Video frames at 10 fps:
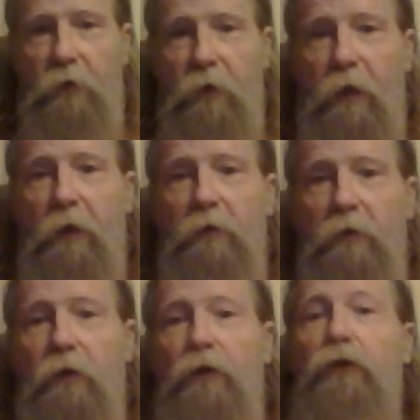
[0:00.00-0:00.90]
and
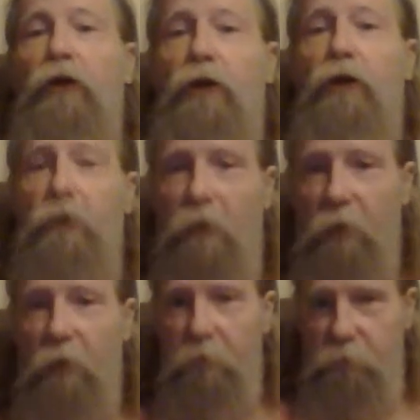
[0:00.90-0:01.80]
good
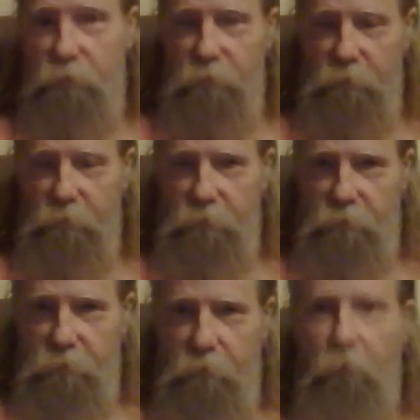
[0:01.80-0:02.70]
cutting tools
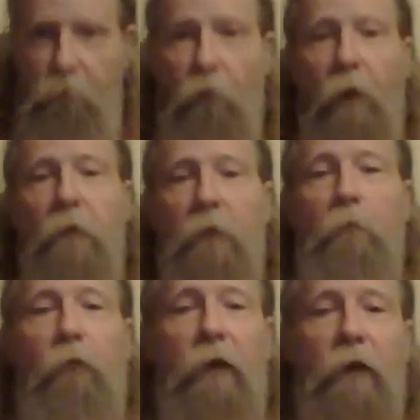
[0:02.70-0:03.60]
before I can
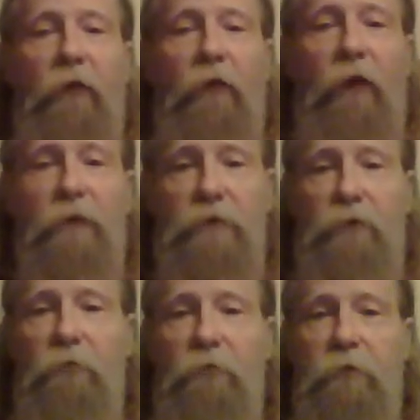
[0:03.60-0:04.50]
break thousandth
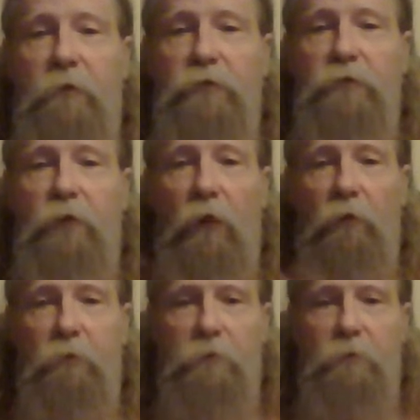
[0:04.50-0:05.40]
of an inch
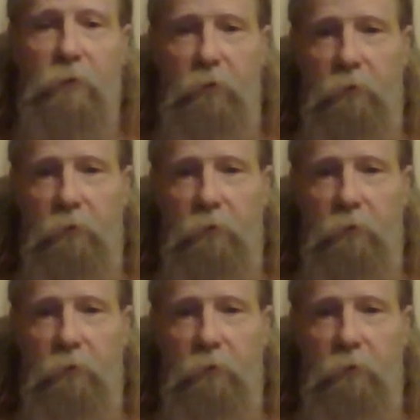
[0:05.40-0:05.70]
tolerance on